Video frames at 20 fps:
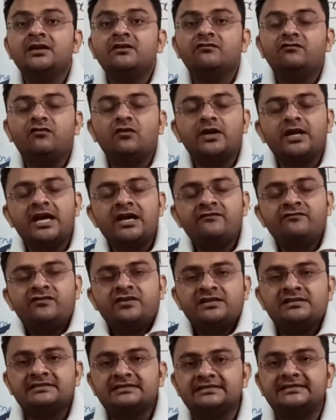For
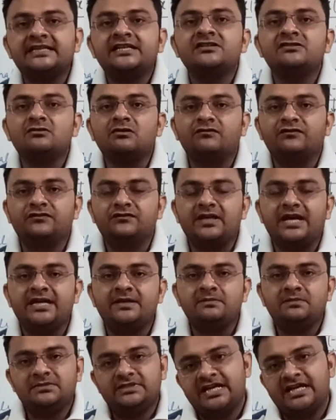every instant of time,